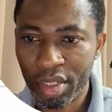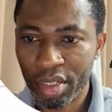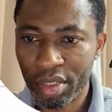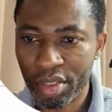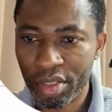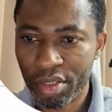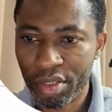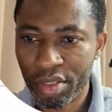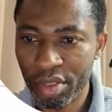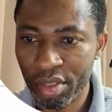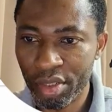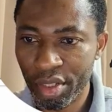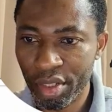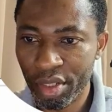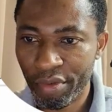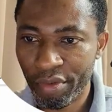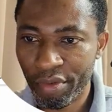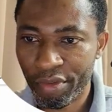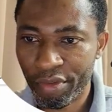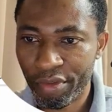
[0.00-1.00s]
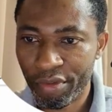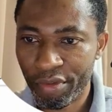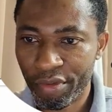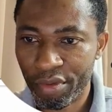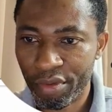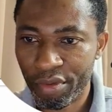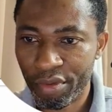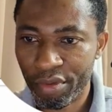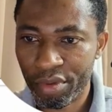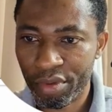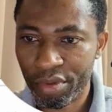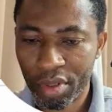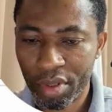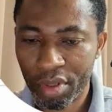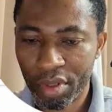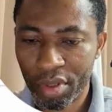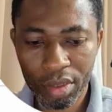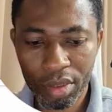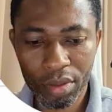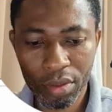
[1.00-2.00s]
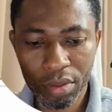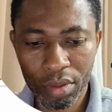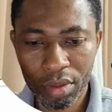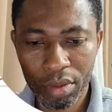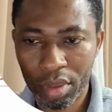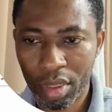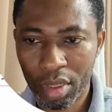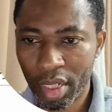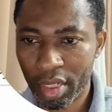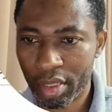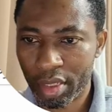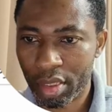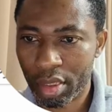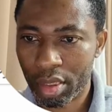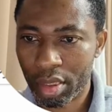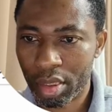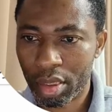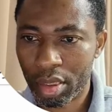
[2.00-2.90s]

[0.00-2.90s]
it's diff, so that you don't get